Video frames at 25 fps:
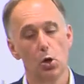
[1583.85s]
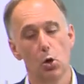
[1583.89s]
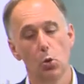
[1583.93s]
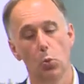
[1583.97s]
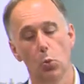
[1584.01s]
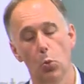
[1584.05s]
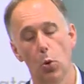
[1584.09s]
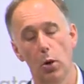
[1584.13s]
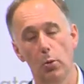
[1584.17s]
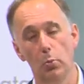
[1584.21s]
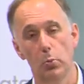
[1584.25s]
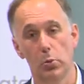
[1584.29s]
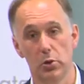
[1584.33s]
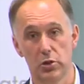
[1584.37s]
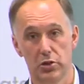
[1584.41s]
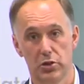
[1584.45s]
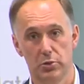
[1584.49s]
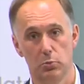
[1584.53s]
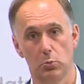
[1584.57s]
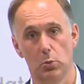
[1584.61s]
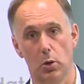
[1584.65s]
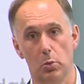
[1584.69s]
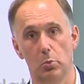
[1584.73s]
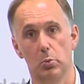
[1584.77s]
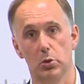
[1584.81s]
one
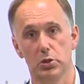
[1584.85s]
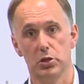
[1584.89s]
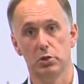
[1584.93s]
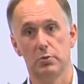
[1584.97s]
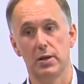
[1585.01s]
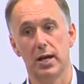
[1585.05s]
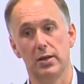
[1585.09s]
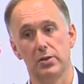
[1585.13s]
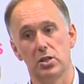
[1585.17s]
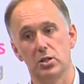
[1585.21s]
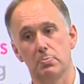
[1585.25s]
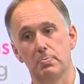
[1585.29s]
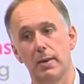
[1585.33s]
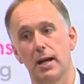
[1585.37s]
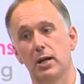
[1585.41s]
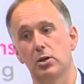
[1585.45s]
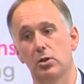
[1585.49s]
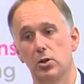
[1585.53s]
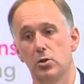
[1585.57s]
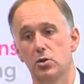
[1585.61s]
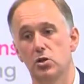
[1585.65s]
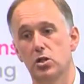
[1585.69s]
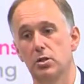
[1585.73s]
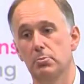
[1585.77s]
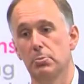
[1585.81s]
was around this
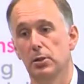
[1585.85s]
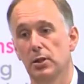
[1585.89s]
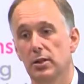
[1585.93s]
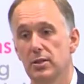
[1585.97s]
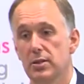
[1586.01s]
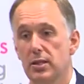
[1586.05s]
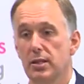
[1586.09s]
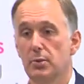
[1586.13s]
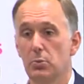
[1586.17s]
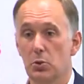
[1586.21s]
macro stability,